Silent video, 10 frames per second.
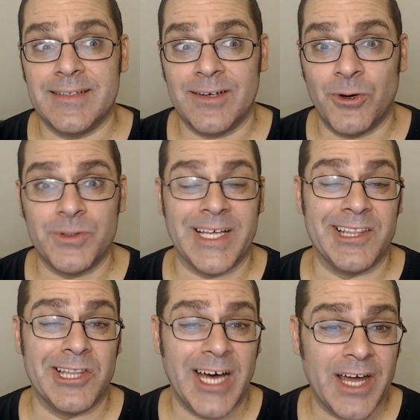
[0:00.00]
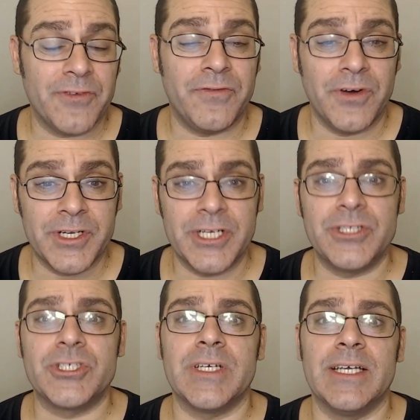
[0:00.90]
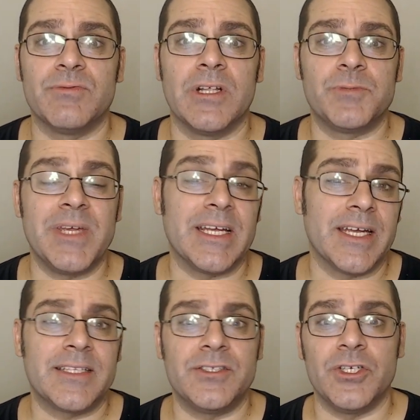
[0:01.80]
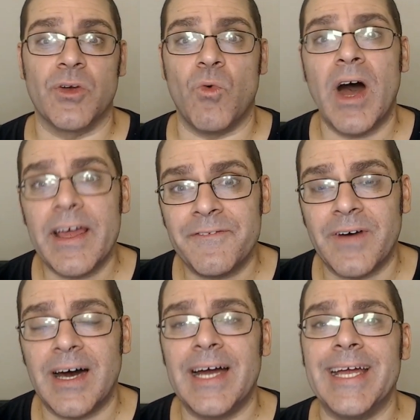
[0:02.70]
hold a lot of footage as well as be connected to your Wi-Fi.